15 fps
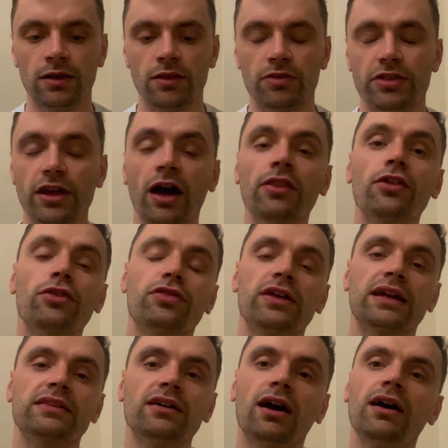The other
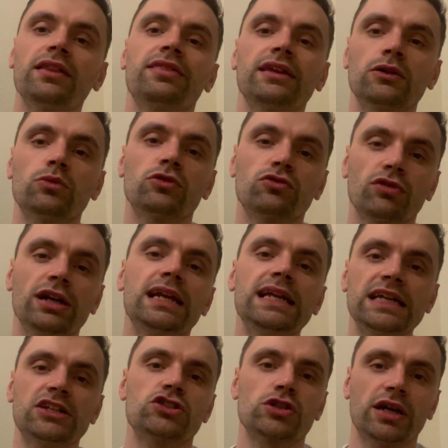thing that I think was
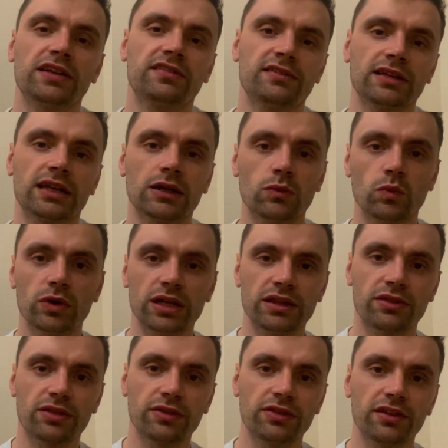really interesting
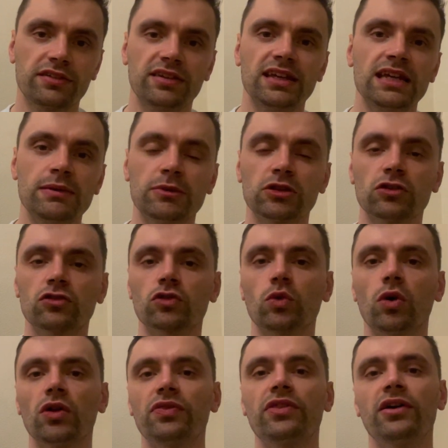with the team and the
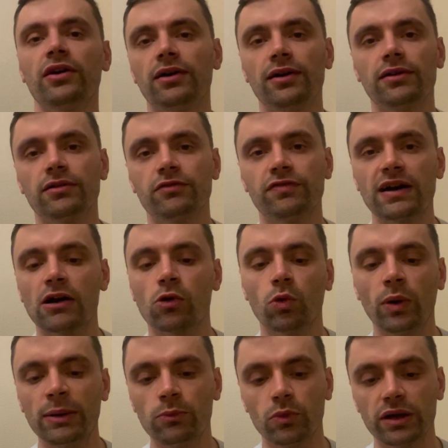squad that Farrell
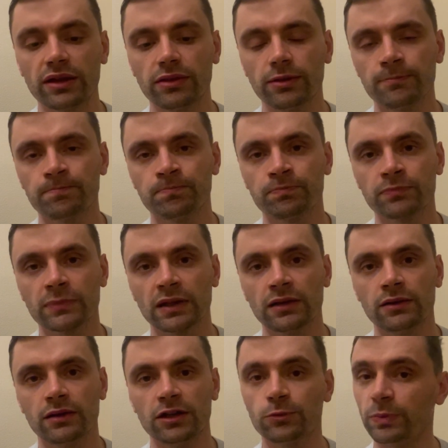went with
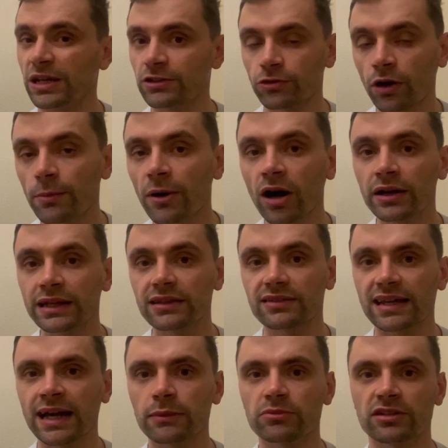is Peter O'Mahony as
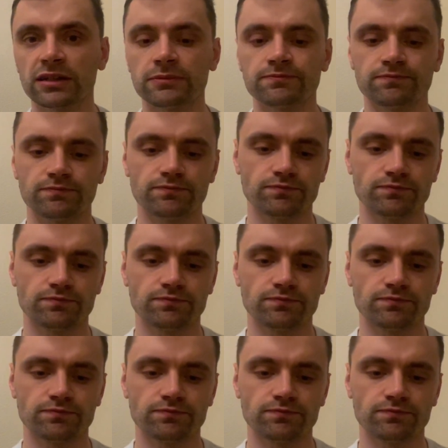captain.